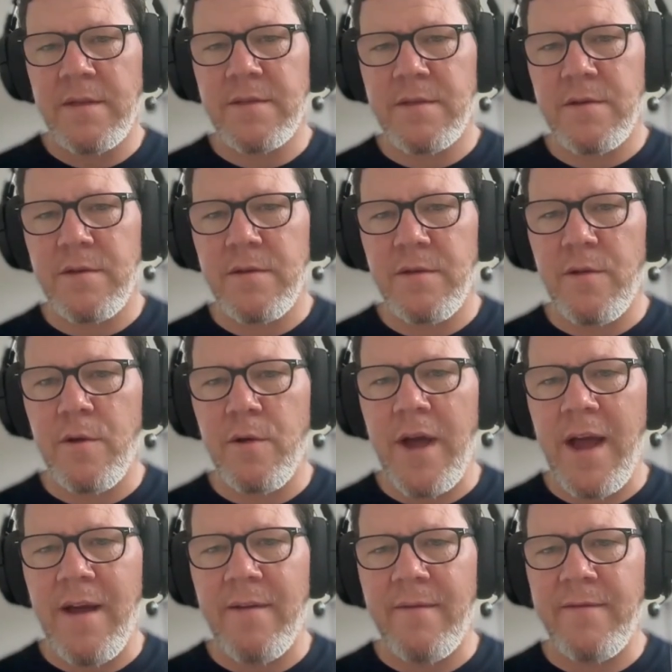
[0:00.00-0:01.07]
So you don't
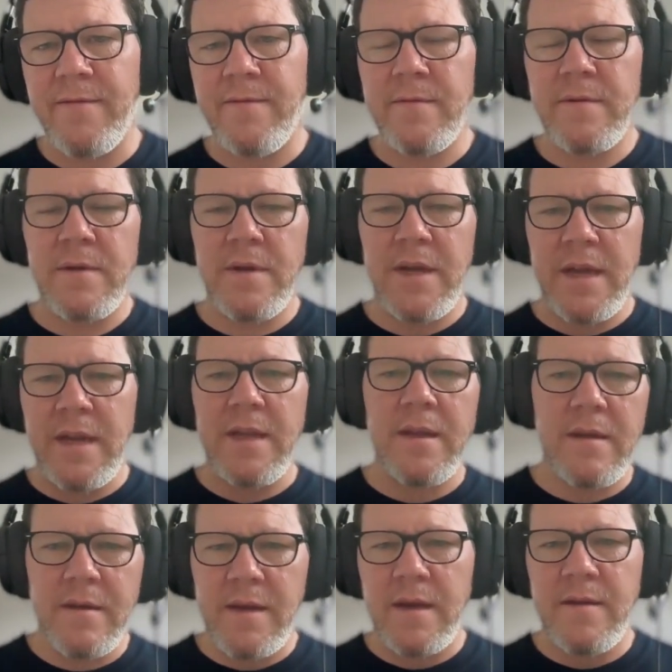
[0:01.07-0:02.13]
have any
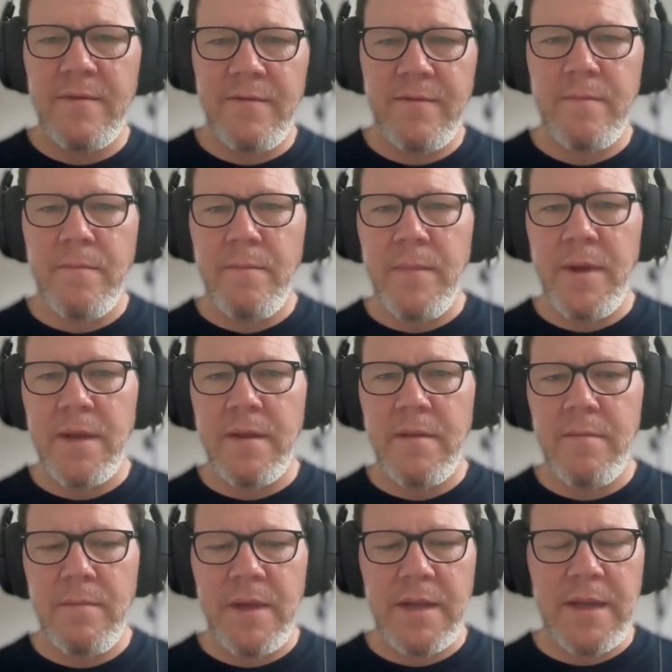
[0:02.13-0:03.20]
kind of mid
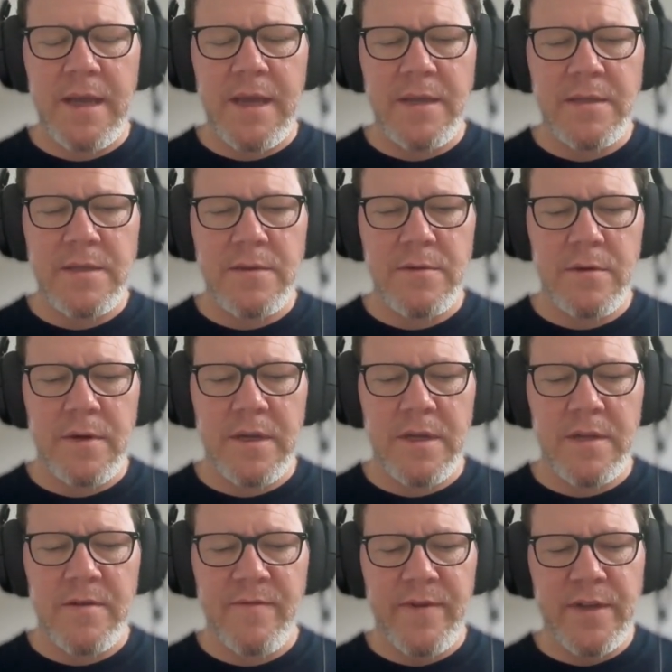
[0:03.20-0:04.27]
gates or
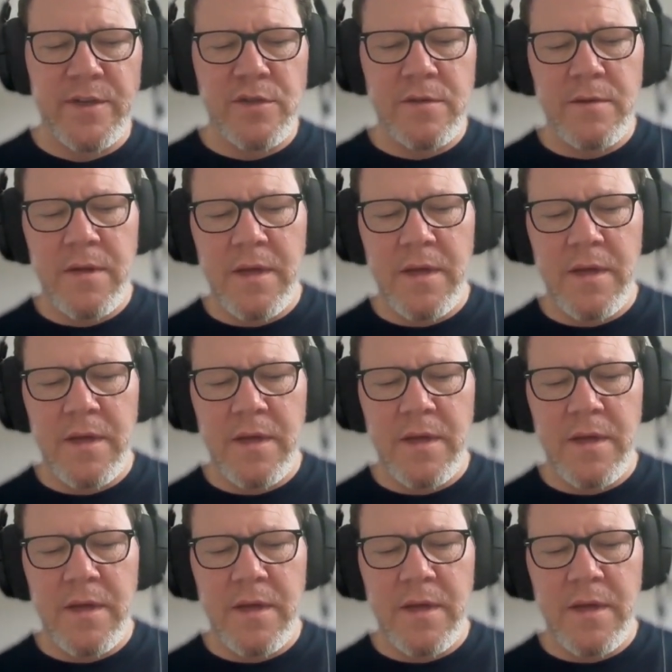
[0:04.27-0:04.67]
intervention.